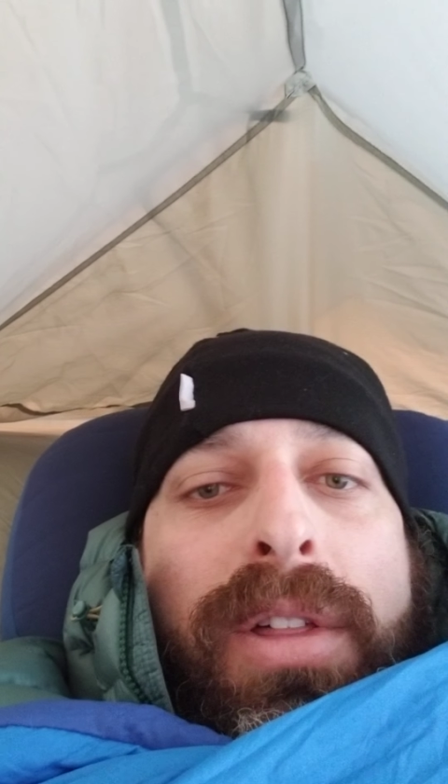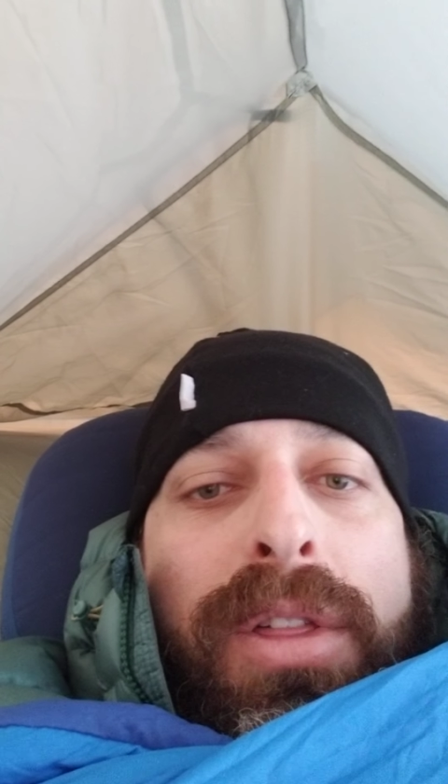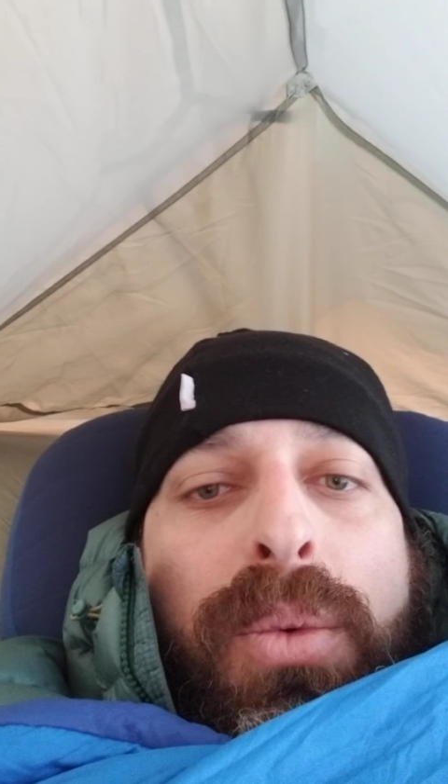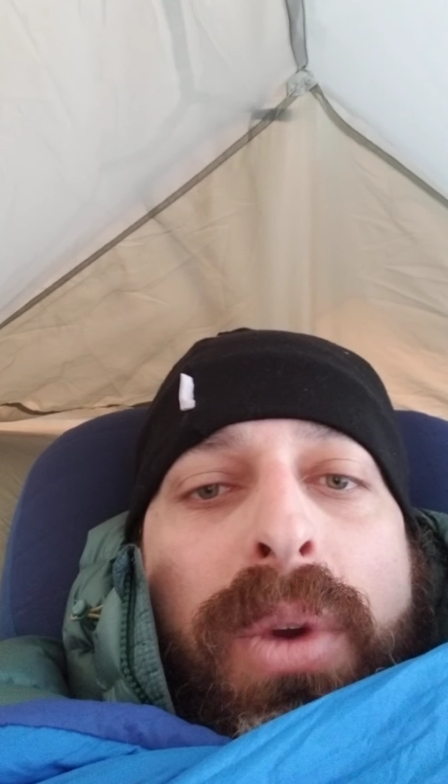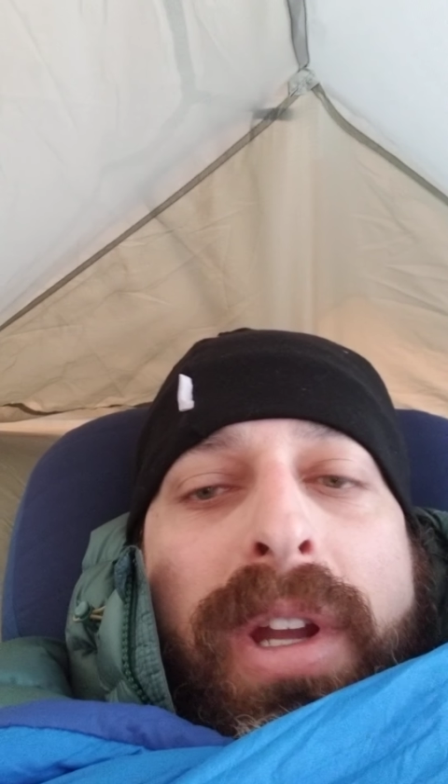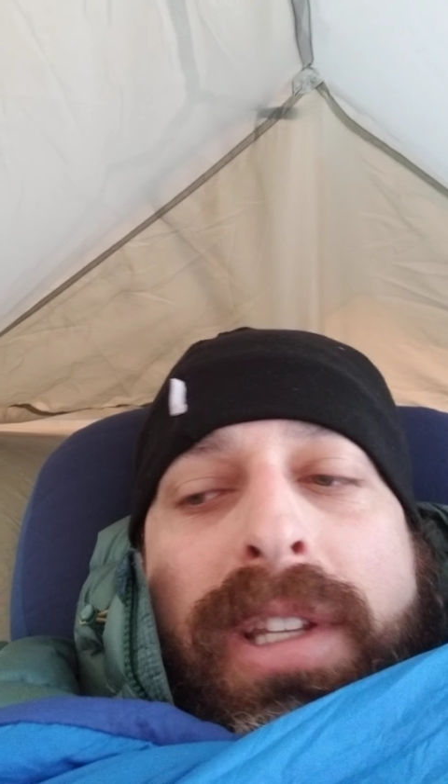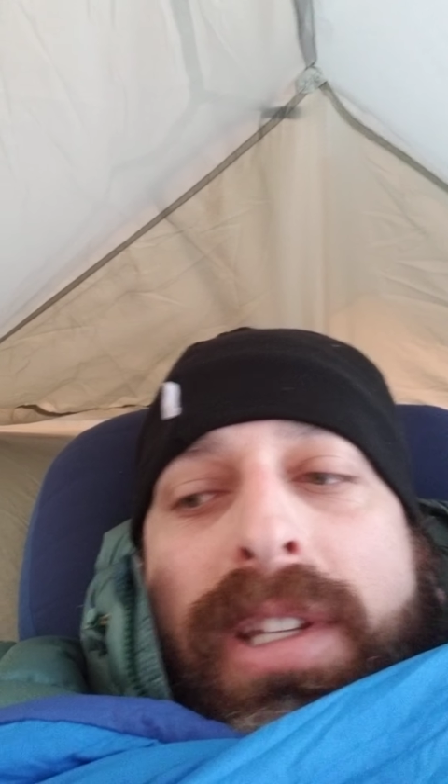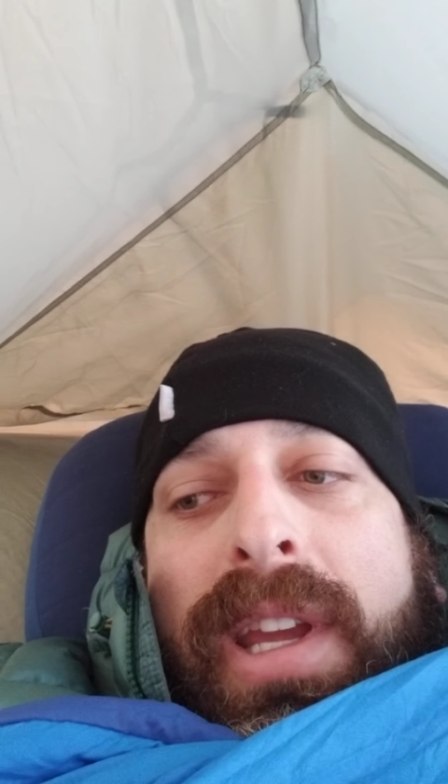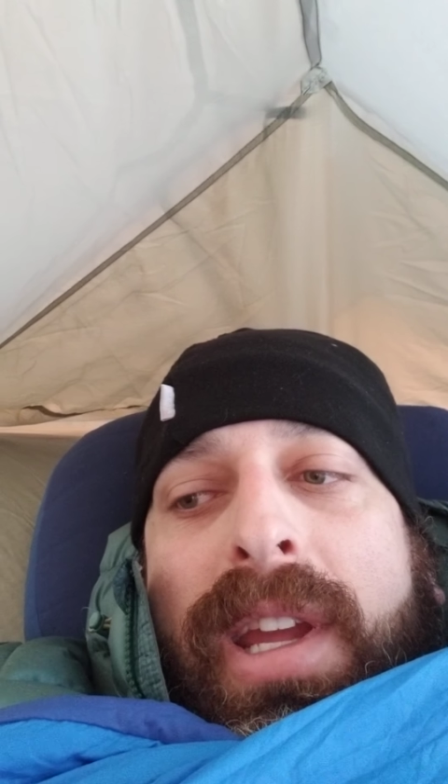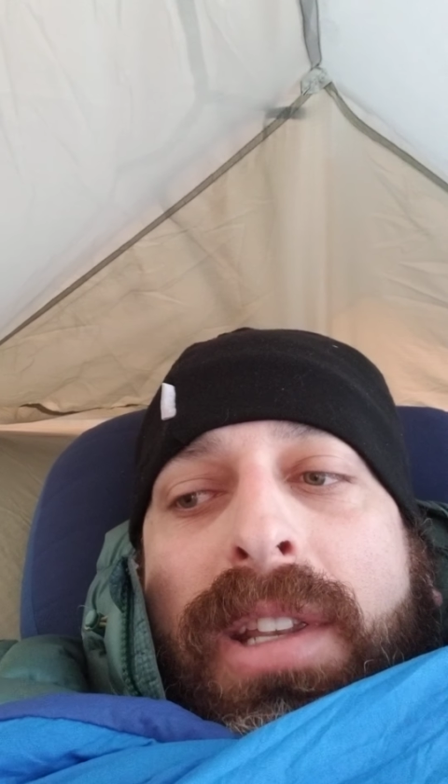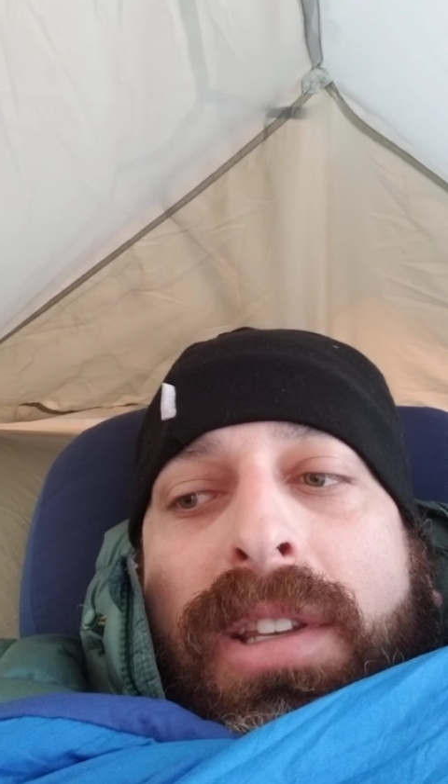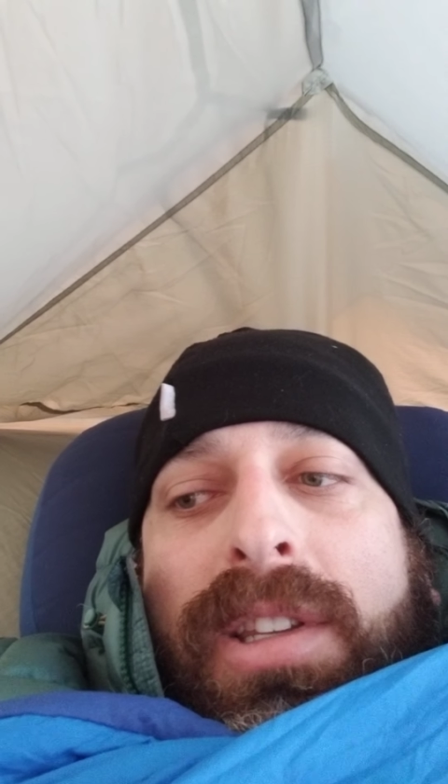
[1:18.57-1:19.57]
3
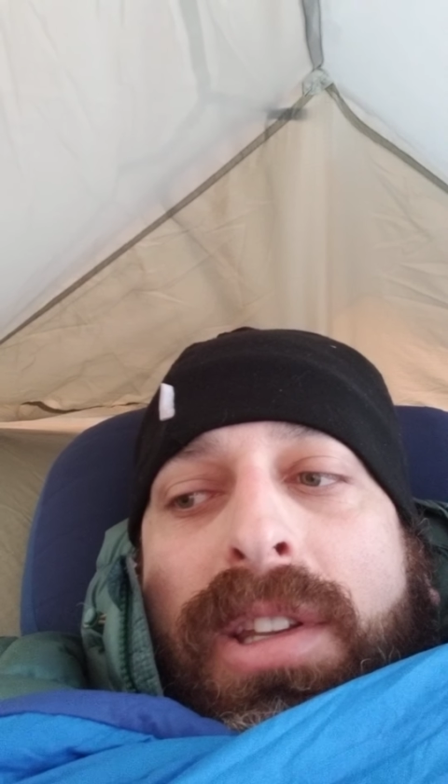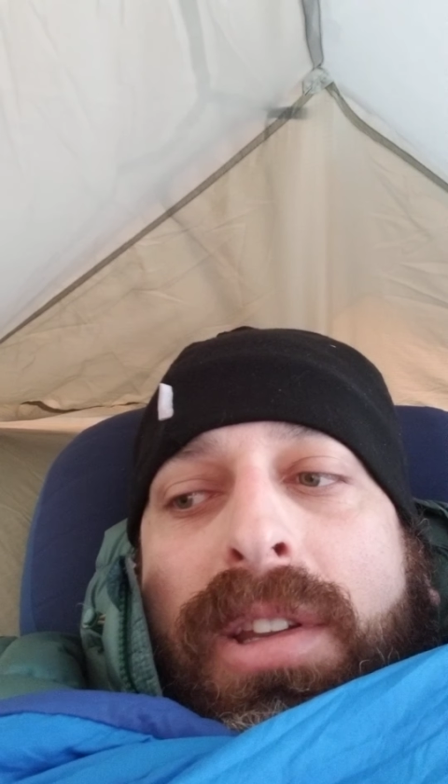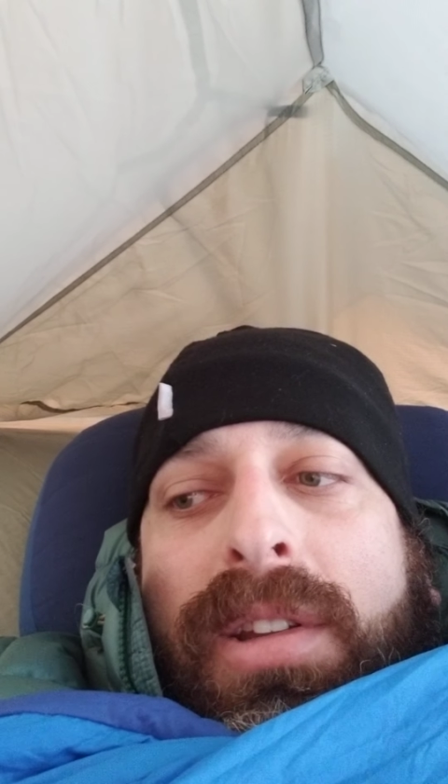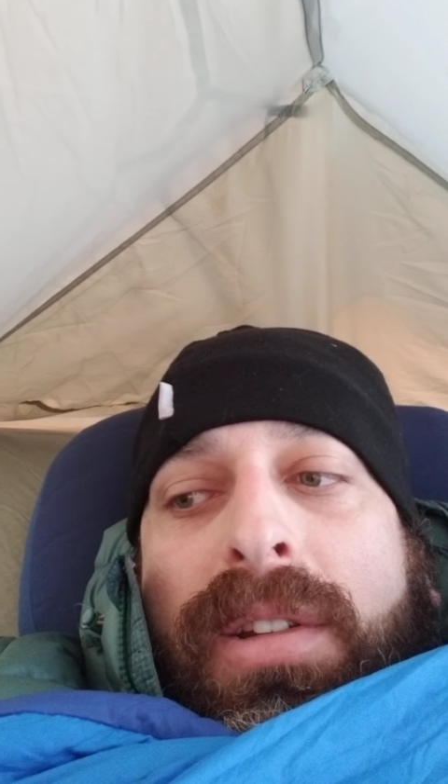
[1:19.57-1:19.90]
tent,